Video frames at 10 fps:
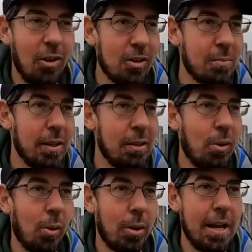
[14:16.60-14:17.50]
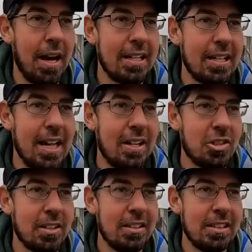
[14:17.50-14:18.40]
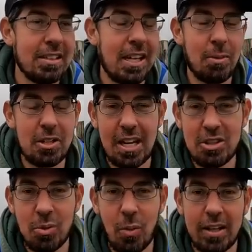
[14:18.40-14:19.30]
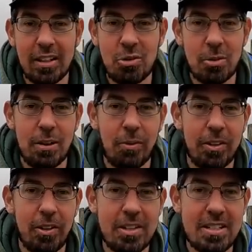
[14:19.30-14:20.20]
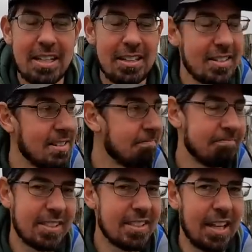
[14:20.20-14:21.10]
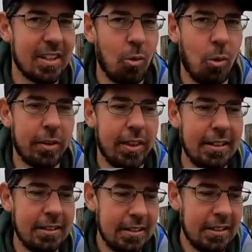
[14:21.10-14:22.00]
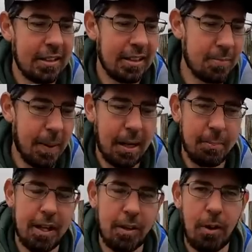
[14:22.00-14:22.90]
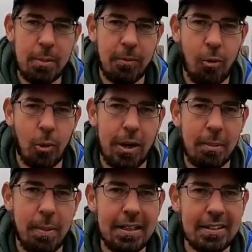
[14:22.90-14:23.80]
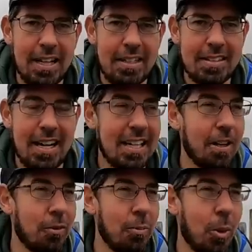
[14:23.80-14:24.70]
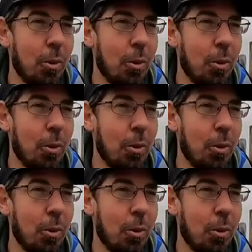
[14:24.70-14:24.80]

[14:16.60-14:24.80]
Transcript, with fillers: ultimately we want to be out here catching. And when you're catching one literally every 30 seconds, nothing wrong with that. Let's bait up another one before we're out of bait and uh, get a few